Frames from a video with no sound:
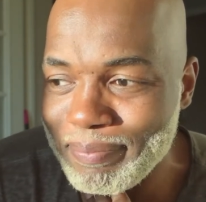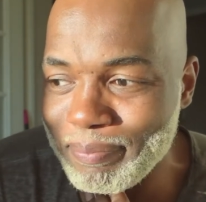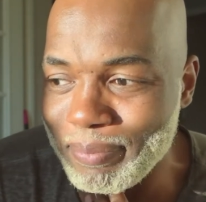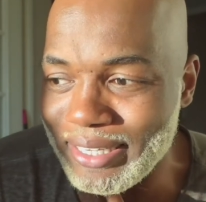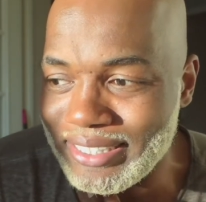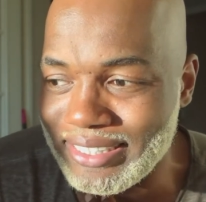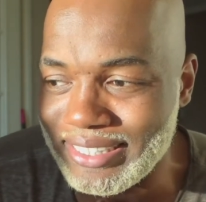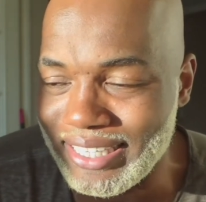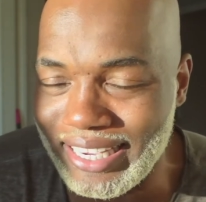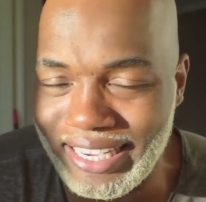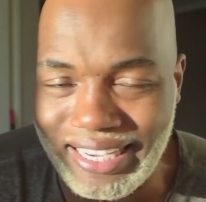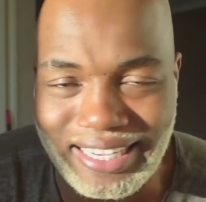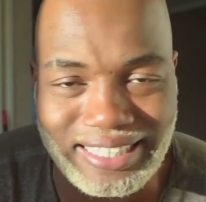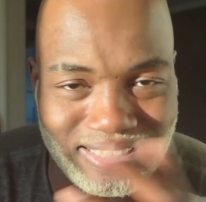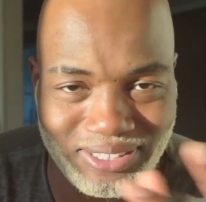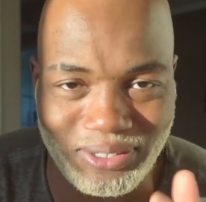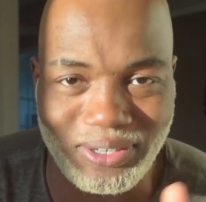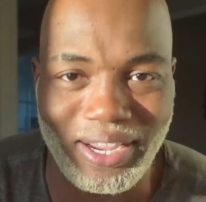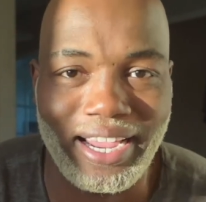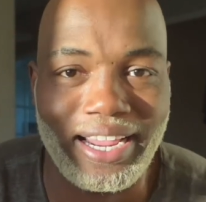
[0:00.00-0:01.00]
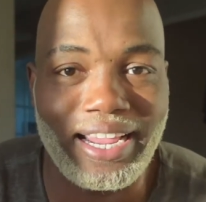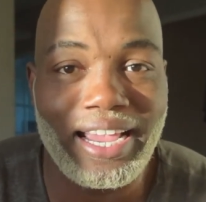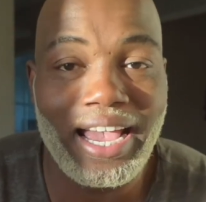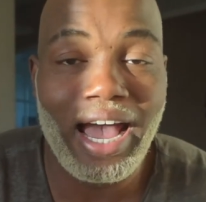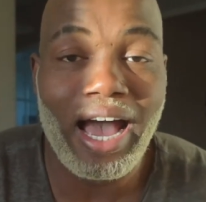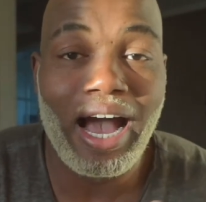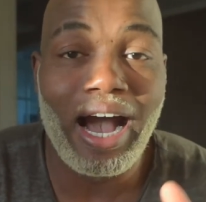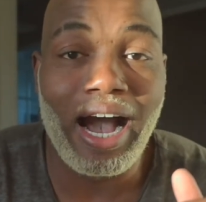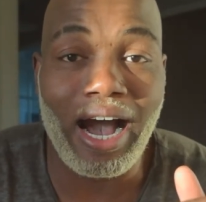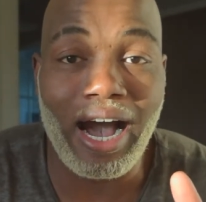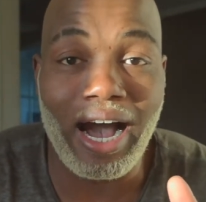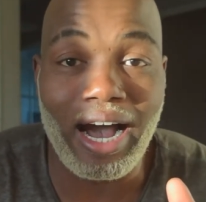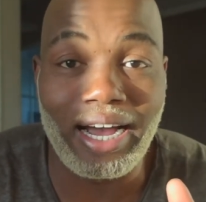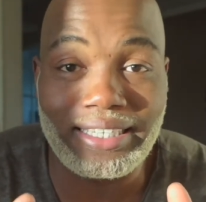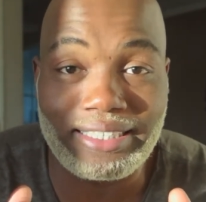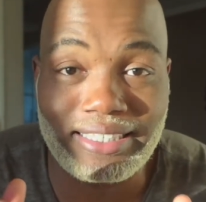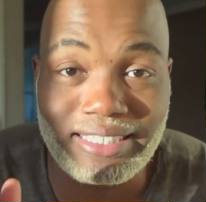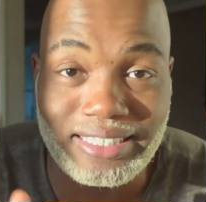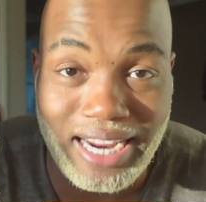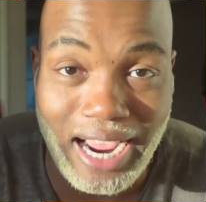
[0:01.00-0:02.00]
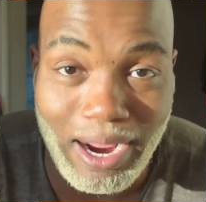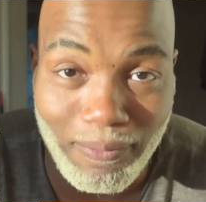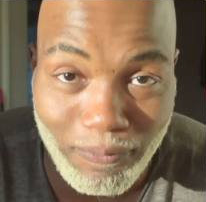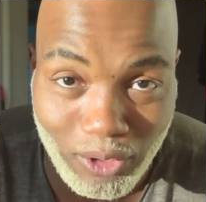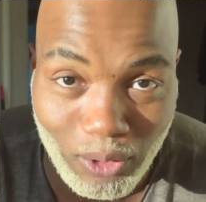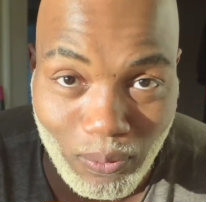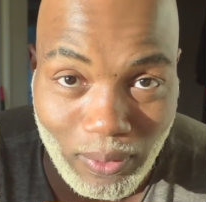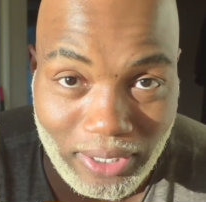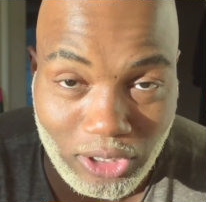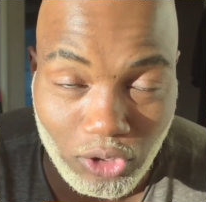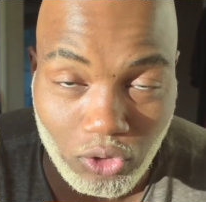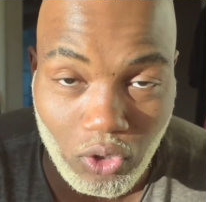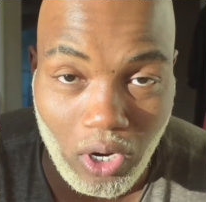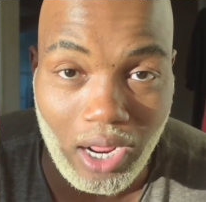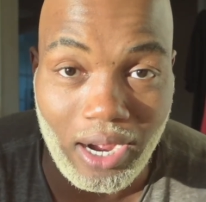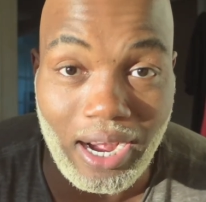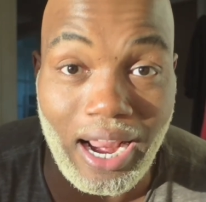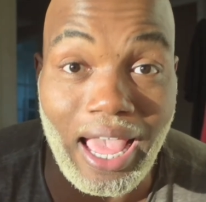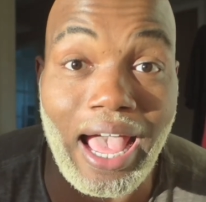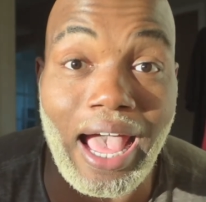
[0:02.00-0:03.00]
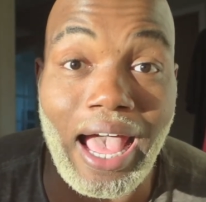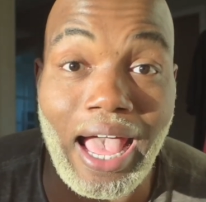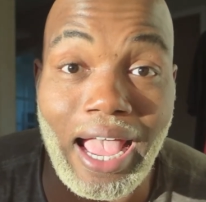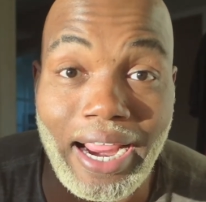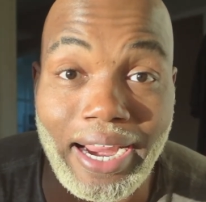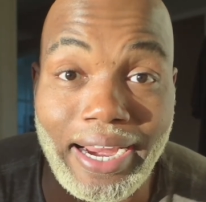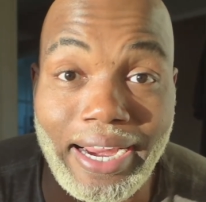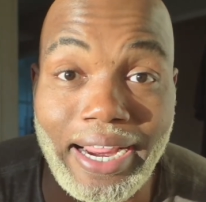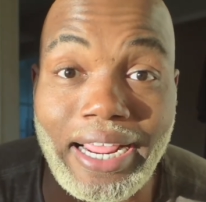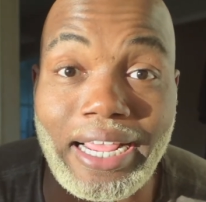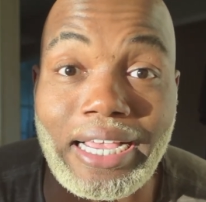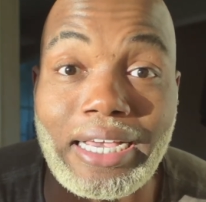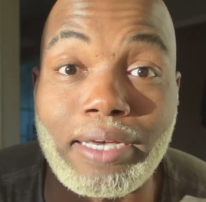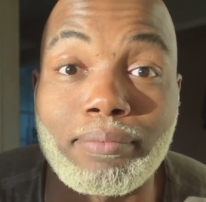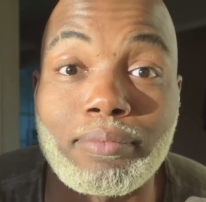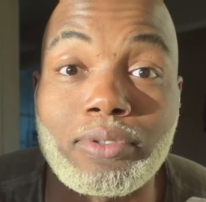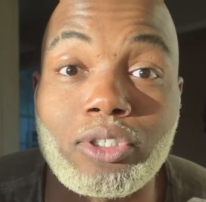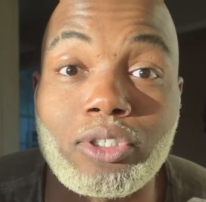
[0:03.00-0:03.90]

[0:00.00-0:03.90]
But uh, it's okay. Uh, time for the restaurant. I am